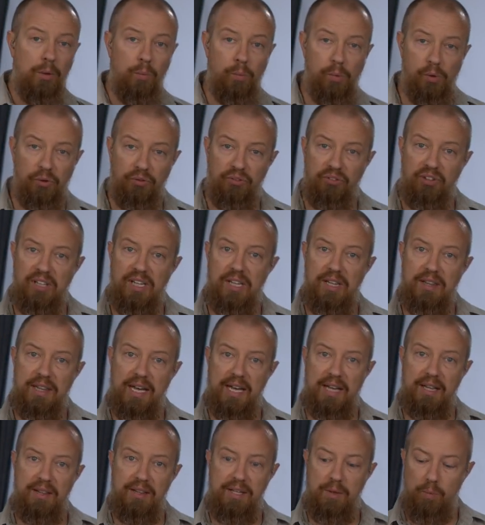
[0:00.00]
we'll see
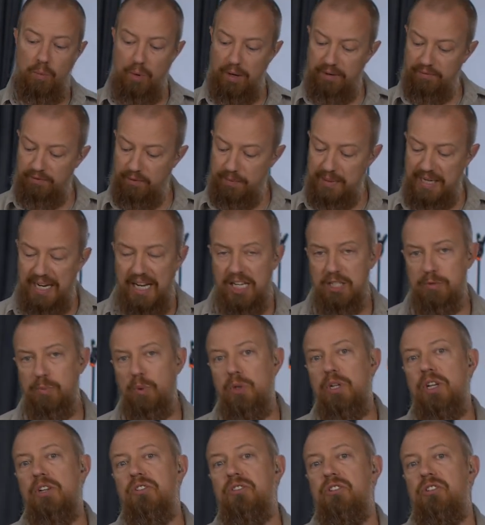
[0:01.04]
that the one from the
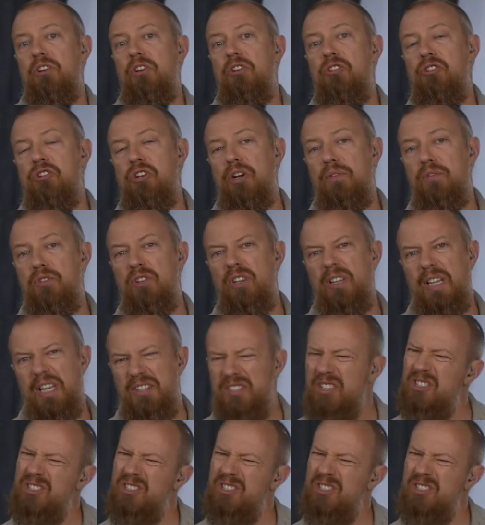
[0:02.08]
ExpoDisc shifts less.